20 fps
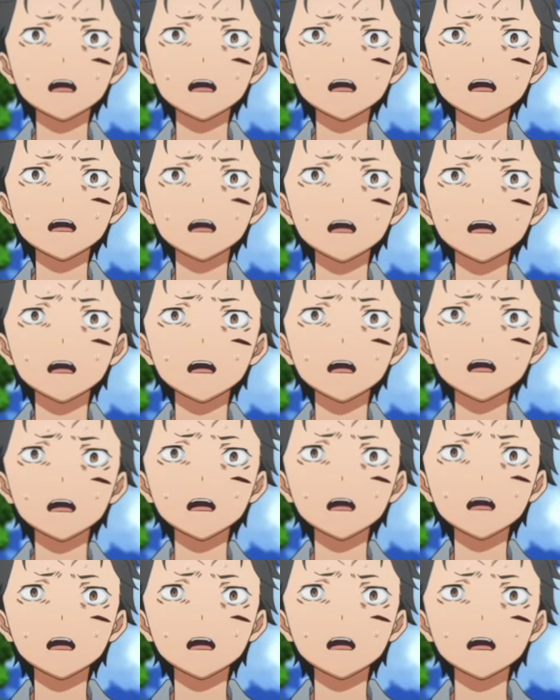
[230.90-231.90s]

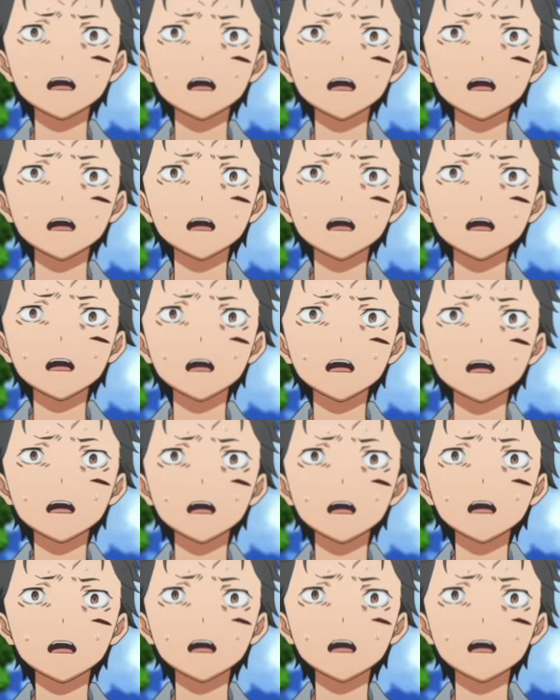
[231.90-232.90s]

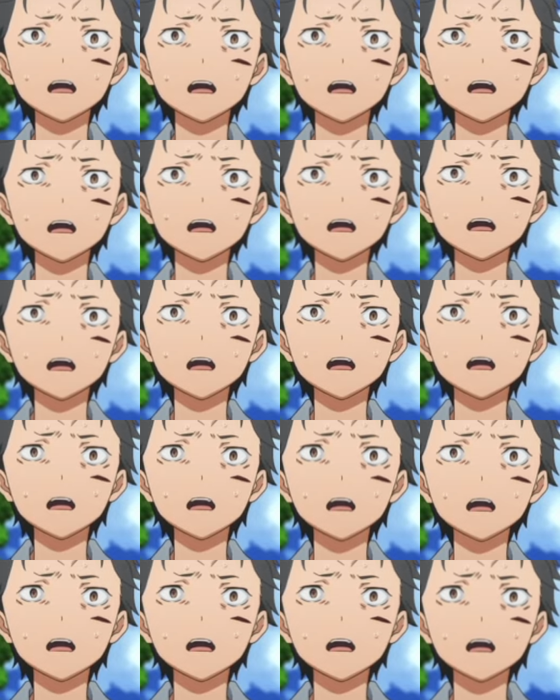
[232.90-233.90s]

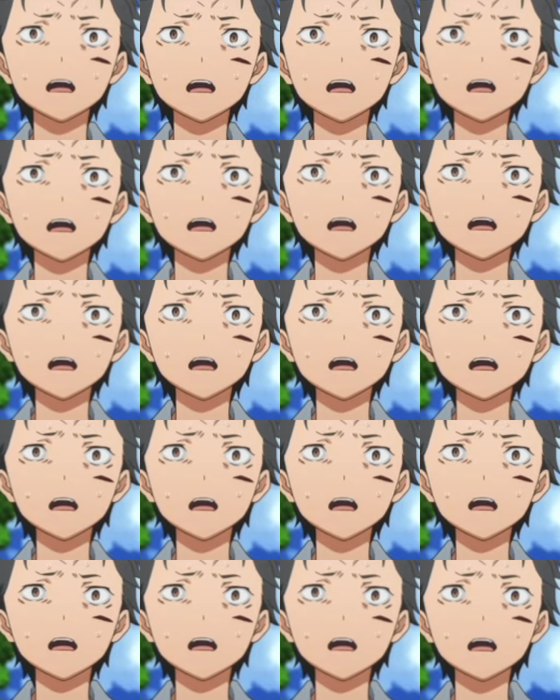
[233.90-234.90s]

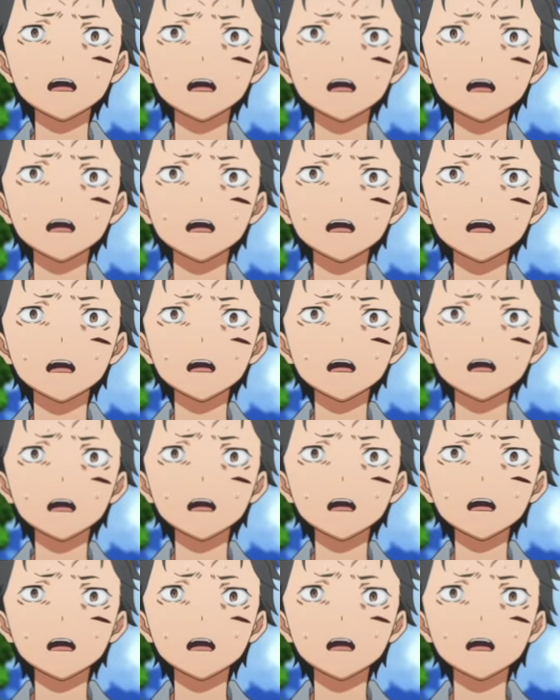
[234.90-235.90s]

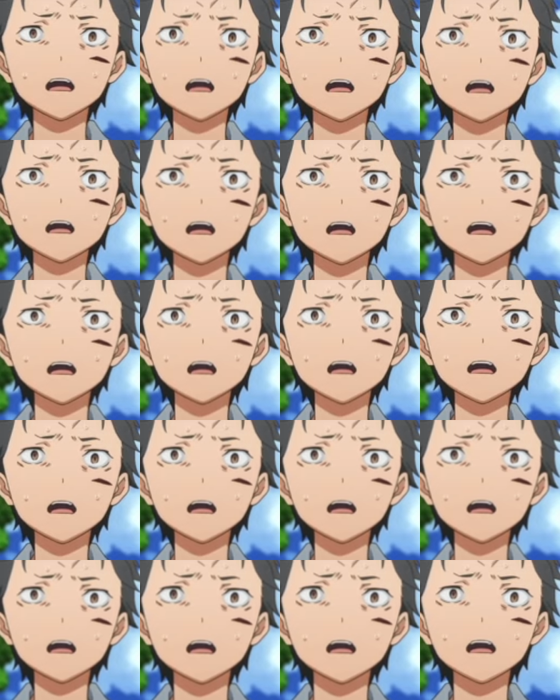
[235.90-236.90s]

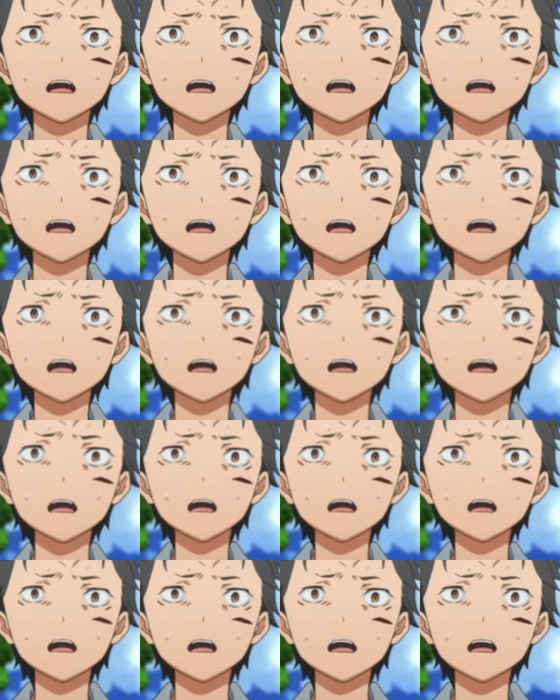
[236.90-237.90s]

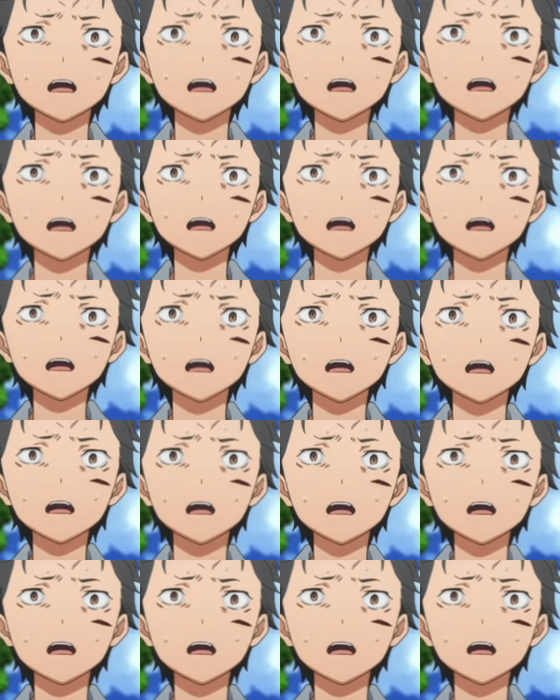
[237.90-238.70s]
(not speaking)